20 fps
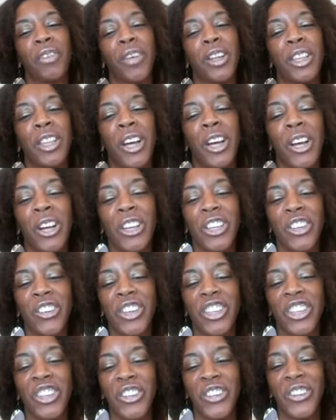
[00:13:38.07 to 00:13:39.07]
those who are
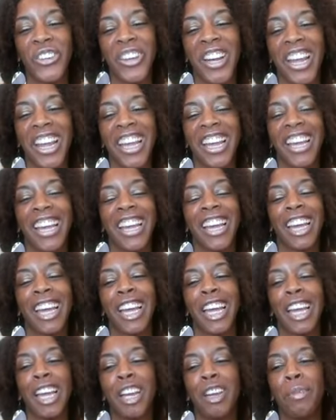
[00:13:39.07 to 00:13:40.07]
tuned
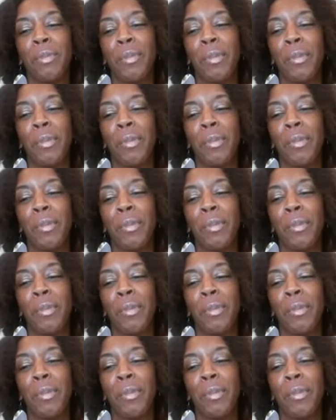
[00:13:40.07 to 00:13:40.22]
in.